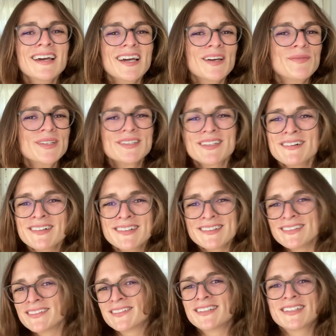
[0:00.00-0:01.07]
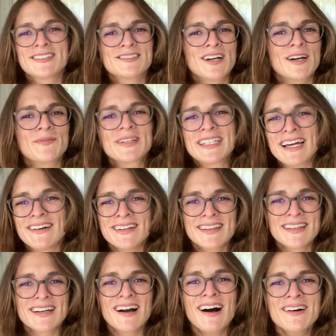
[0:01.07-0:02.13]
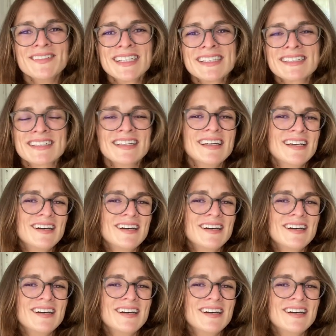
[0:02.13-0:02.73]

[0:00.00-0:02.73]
it'd be so cool if you could drop it down in the comments.